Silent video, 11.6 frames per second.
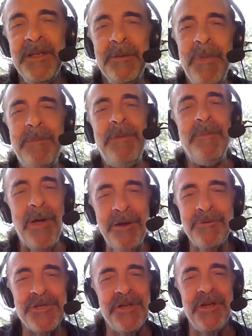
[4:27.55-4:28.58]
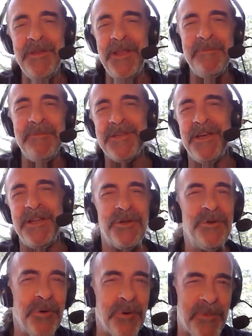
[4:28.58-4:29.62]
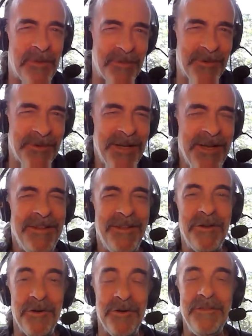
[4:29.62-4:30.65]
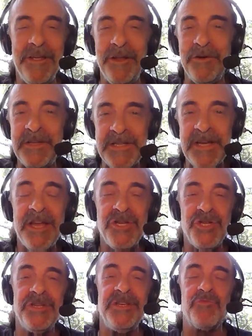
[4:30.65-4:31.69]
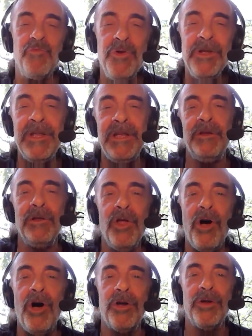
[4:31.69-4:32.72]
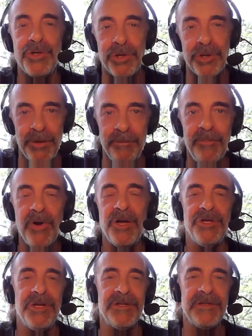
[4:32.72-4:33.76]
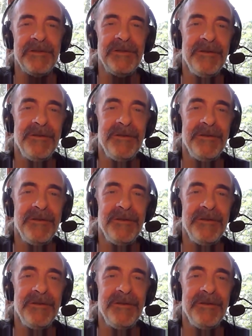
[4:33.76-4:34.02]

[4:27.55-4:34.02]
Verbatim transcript: maybe Microsoft, Amazon, and Google people that are attached to these really long-term projects.